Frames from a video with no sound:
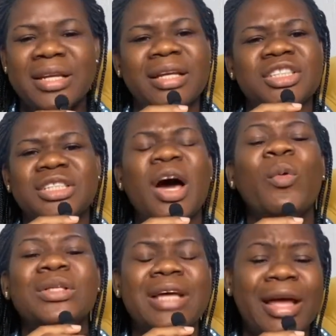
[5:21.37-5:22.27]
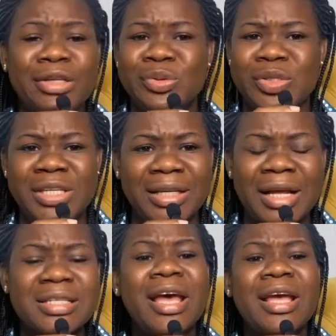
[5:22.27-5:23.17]
And then she now went ahead to say
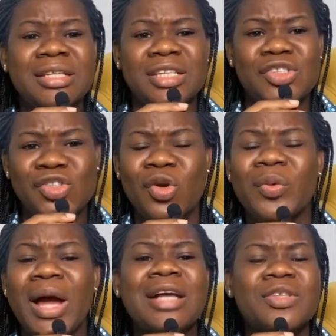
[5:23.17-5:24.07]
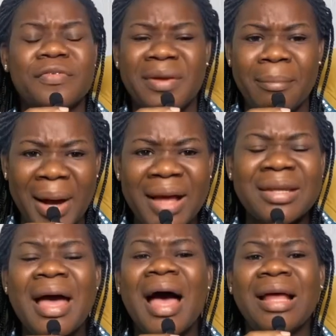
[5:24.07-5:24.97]
that he's a sorry ass of a man,